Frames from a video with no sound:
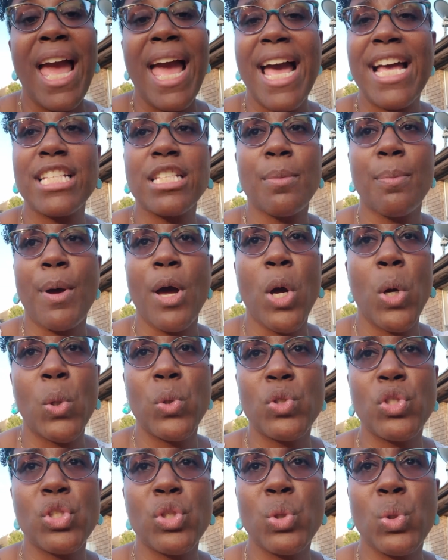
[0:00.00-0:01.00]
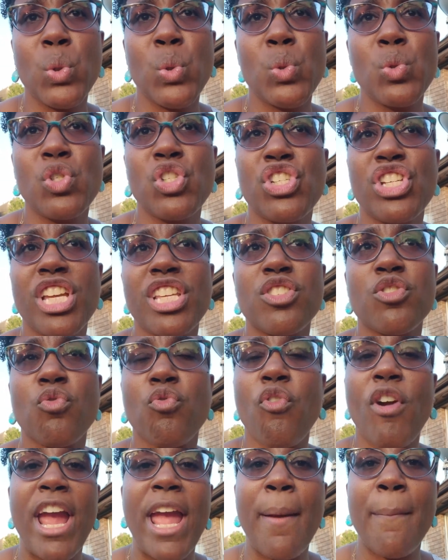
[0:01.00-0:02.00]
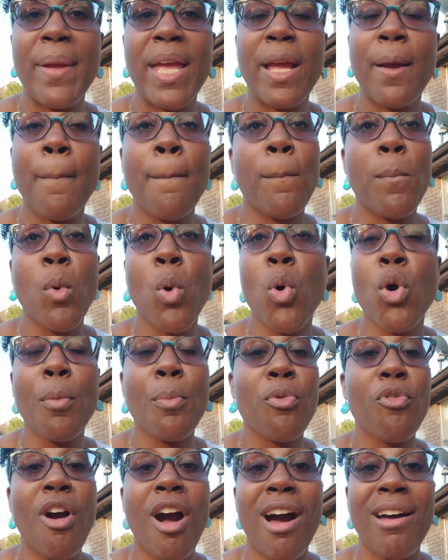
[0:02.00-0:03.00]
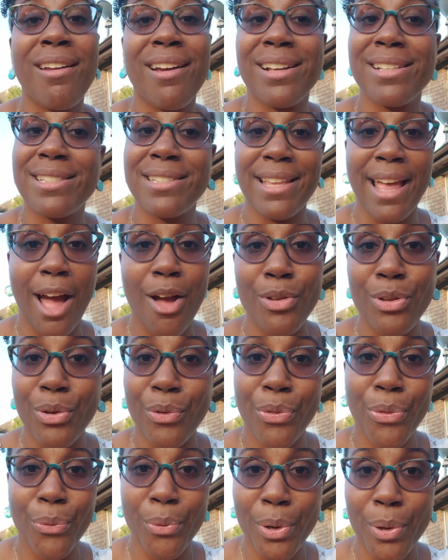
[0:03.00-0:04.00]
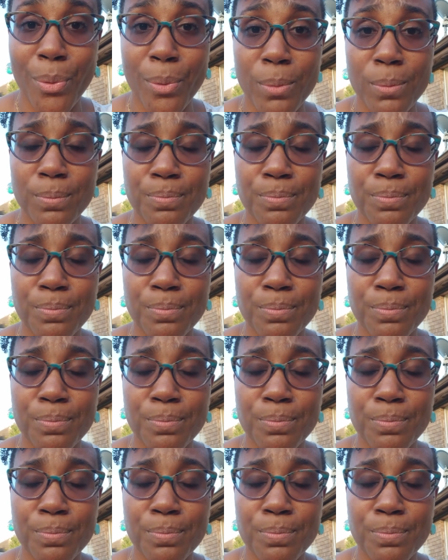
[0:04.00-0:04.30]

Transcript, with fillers: as opposed to just ramming more products down your throat.